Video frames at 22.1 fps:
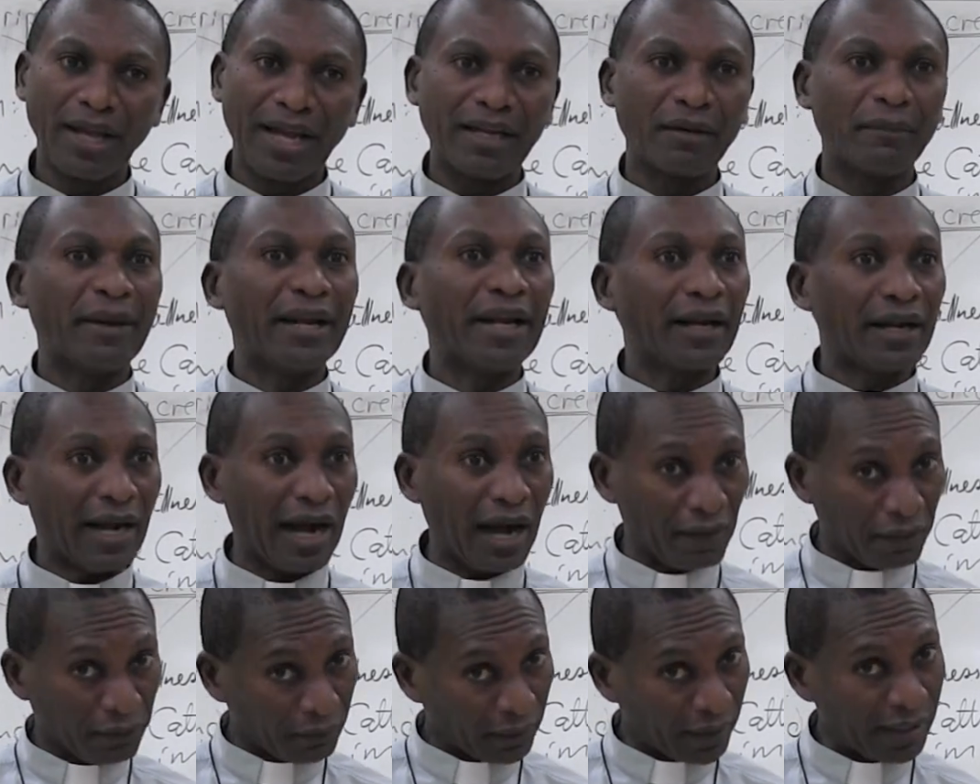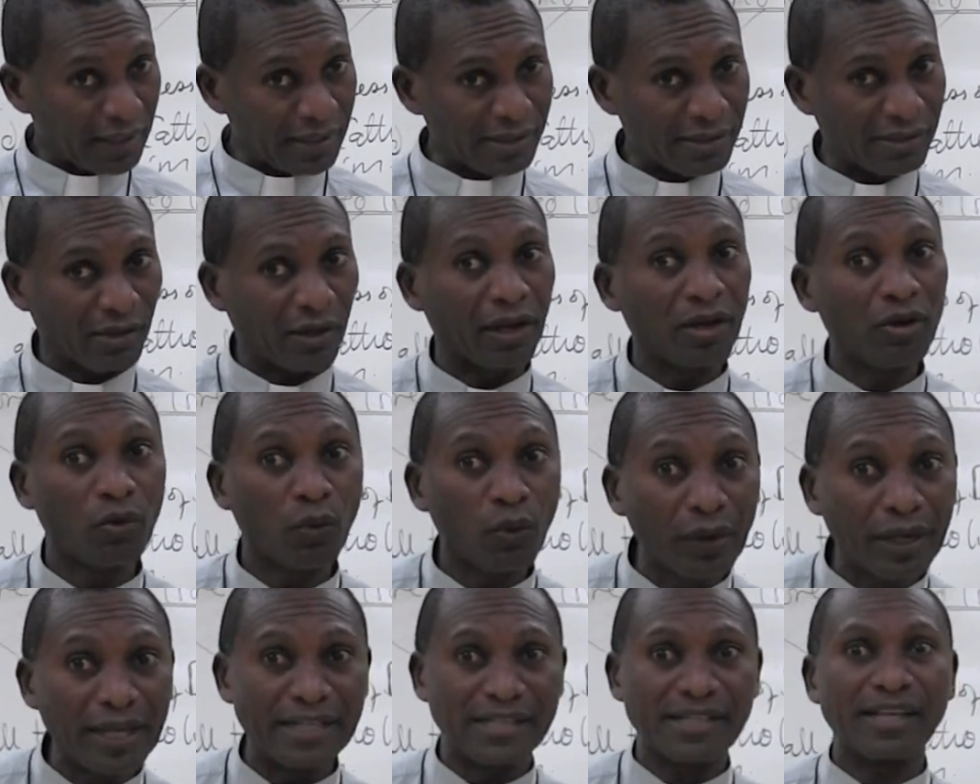And many Catholics, okay,
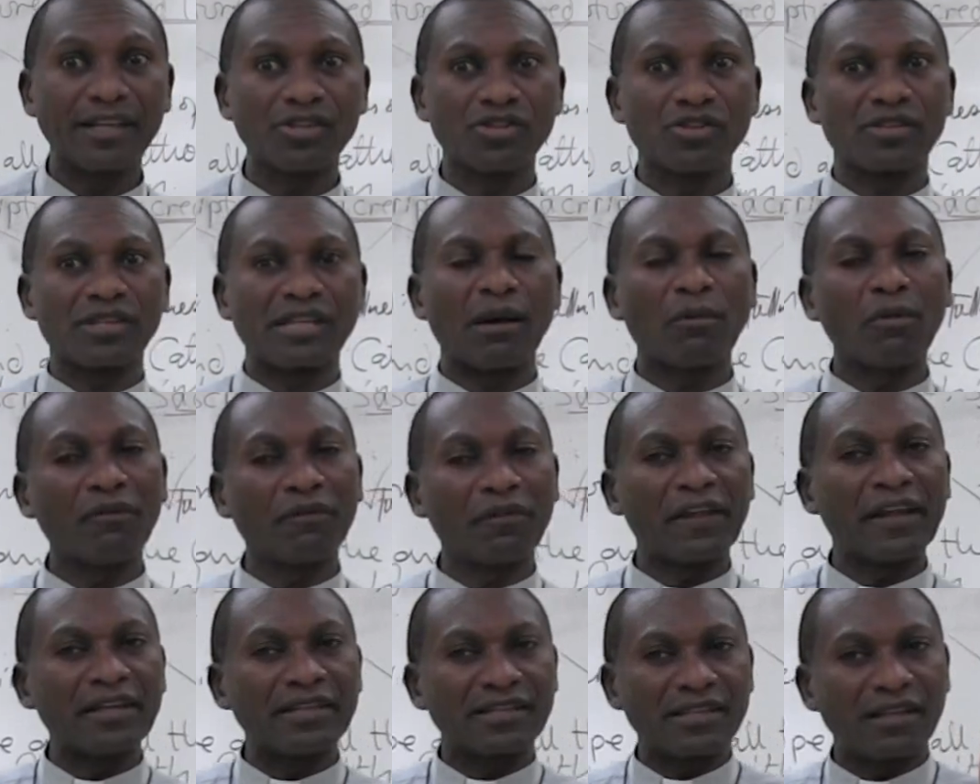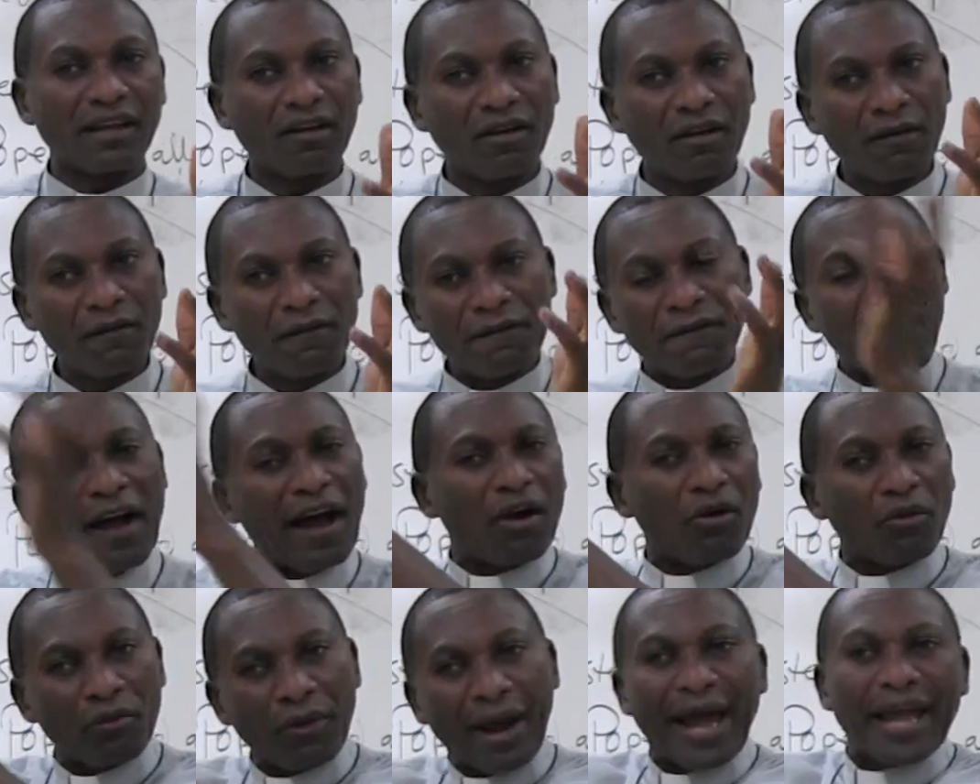who listened to some of these
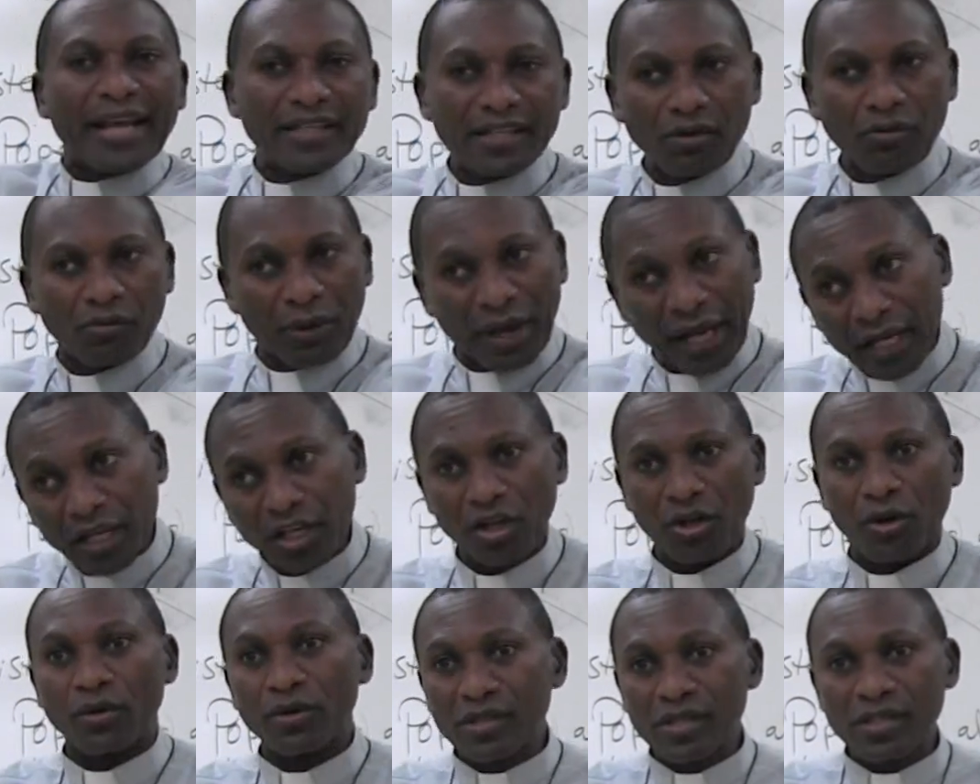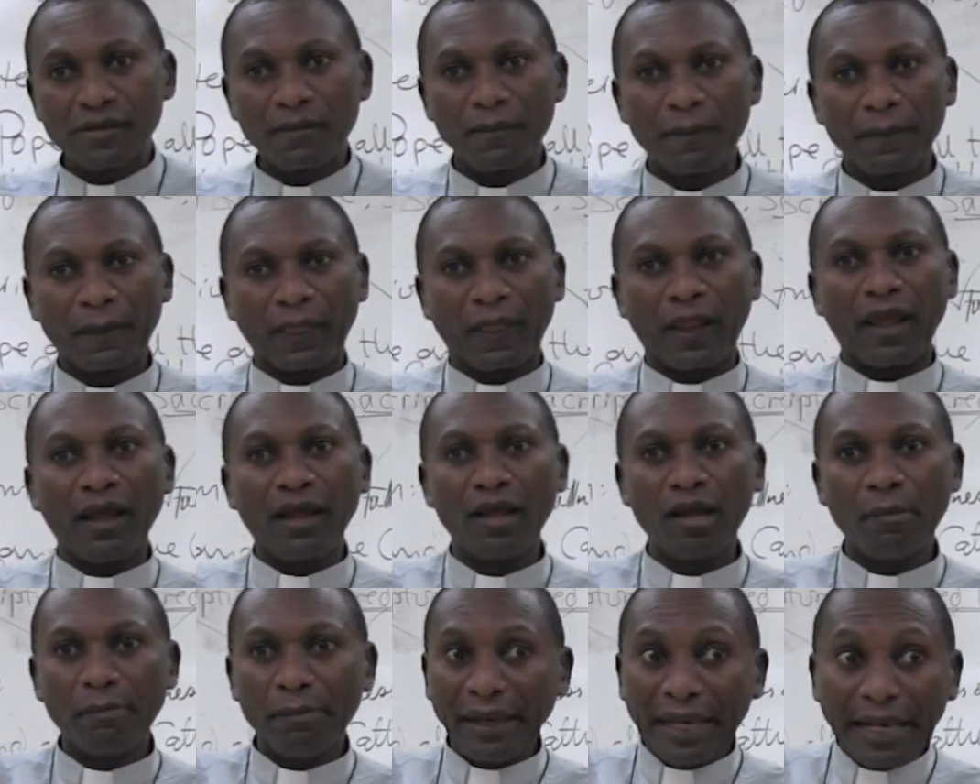far-right radios,
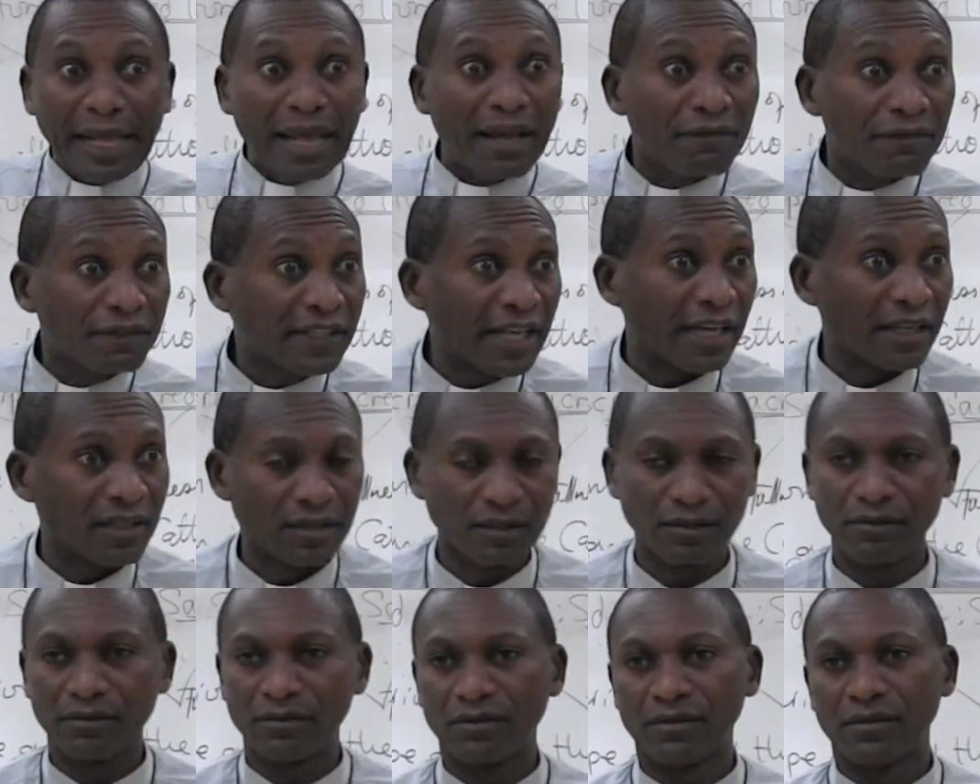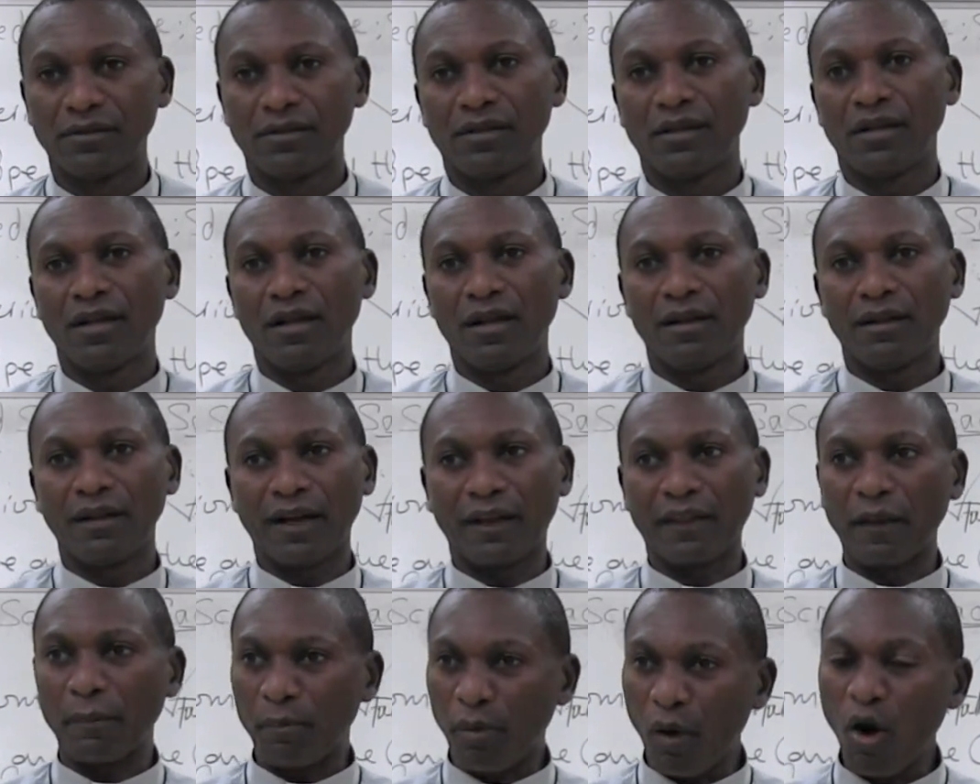okay, believed it,
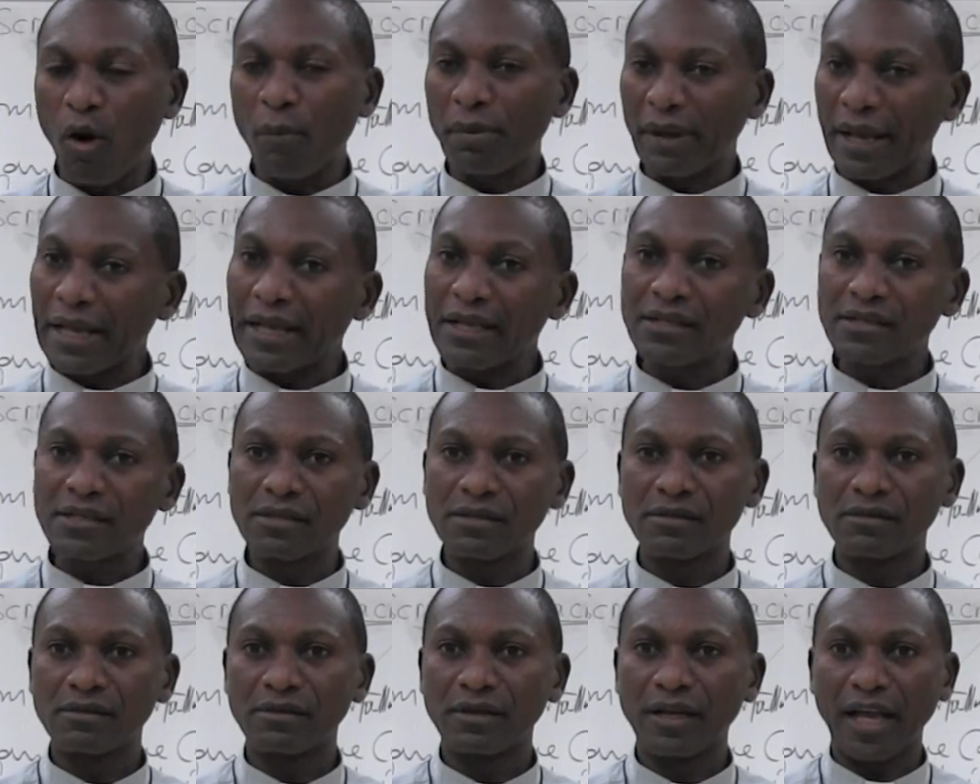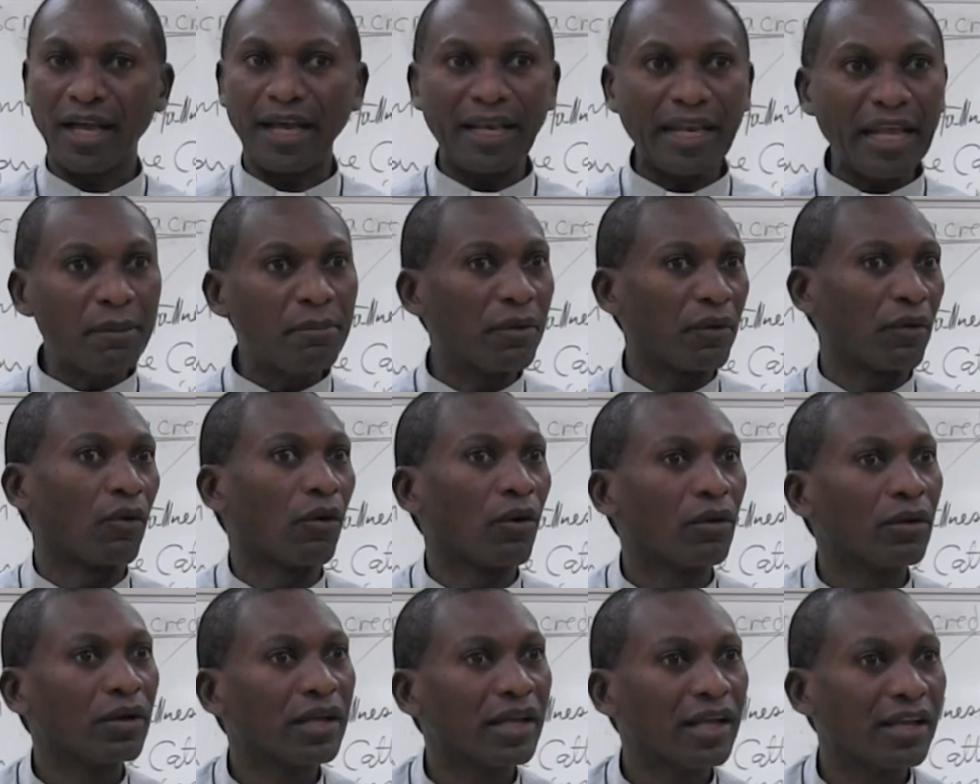that the Pope is a
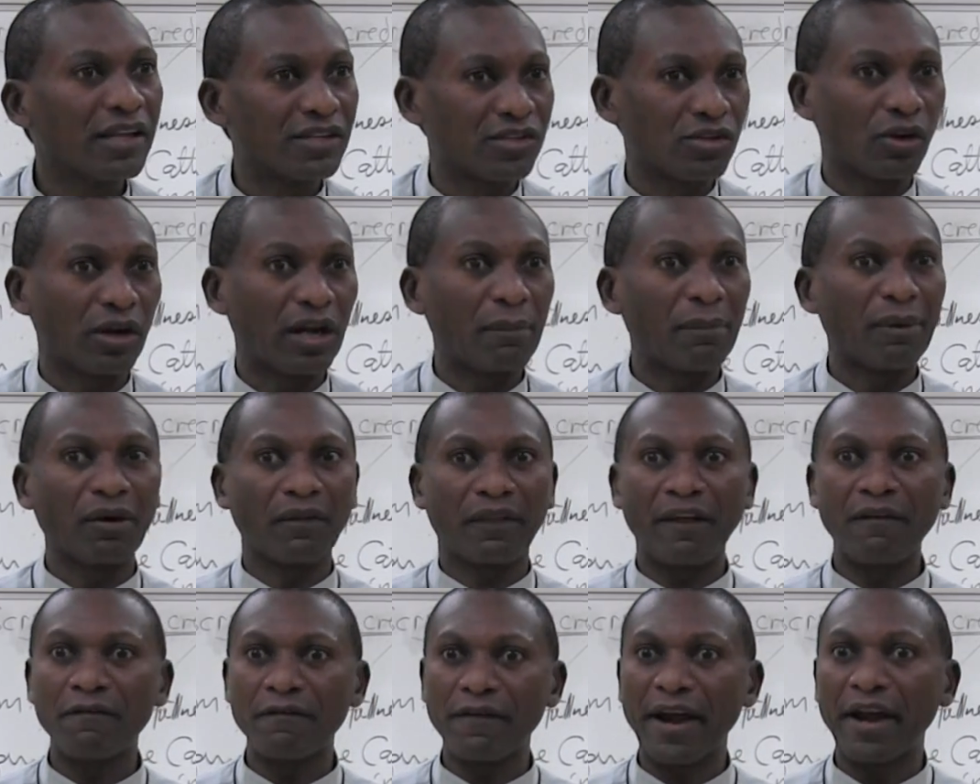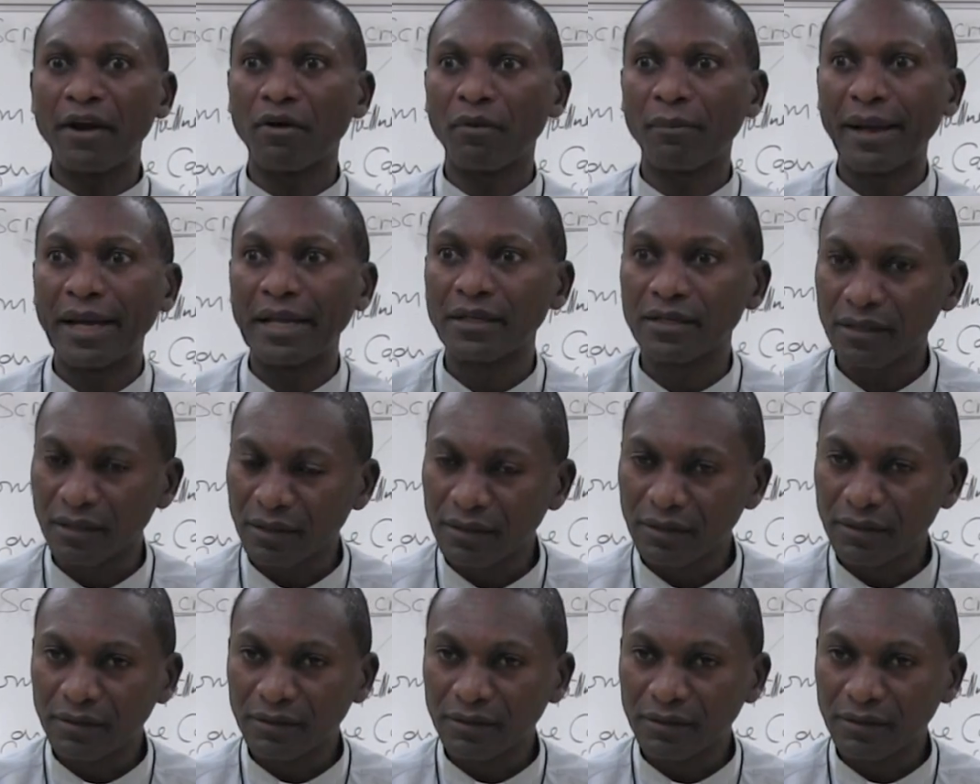liberal. He's talking about the environment.